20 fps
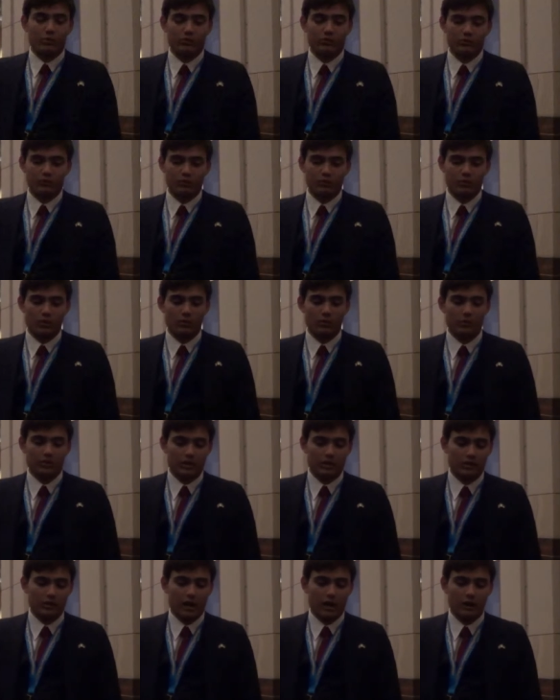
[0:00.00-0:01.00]
members of the
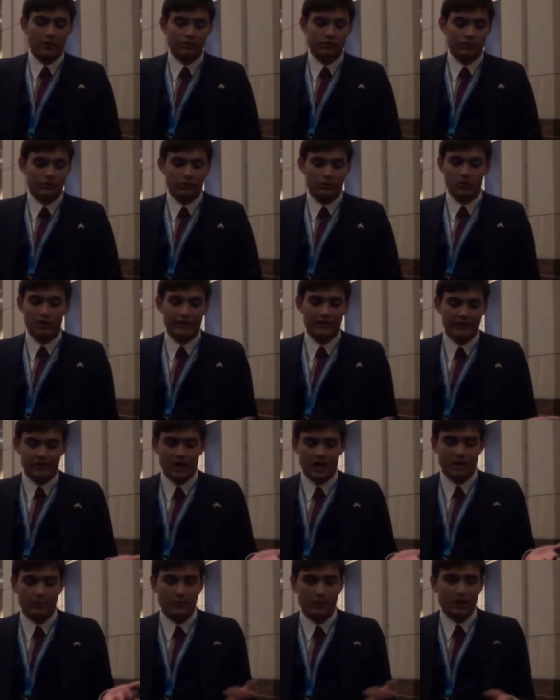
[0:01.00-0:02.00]
Republican House who at the
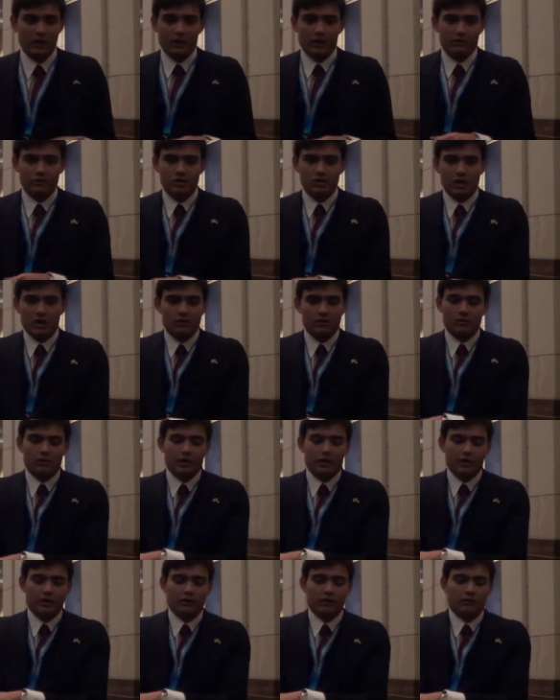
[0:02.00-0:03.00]
time
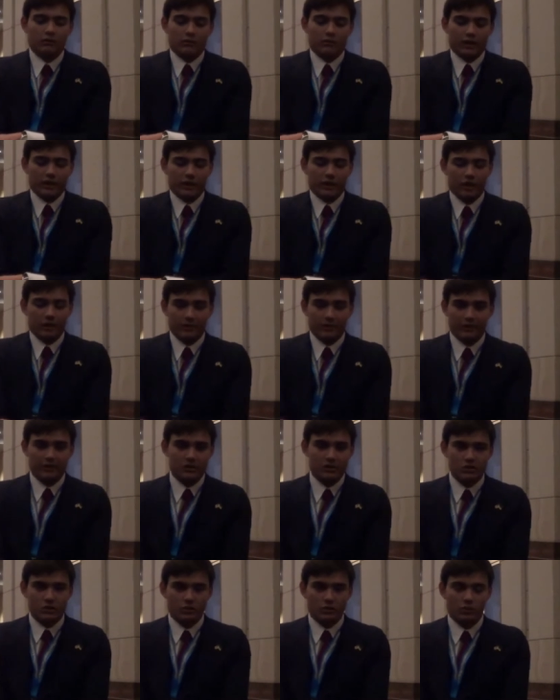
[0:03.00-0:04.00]
generally didn't care about
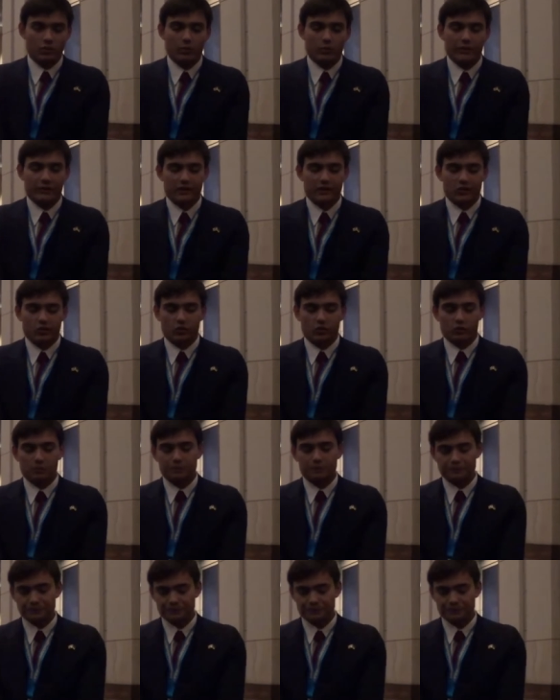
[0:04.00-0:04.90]
the issue or know about the issue.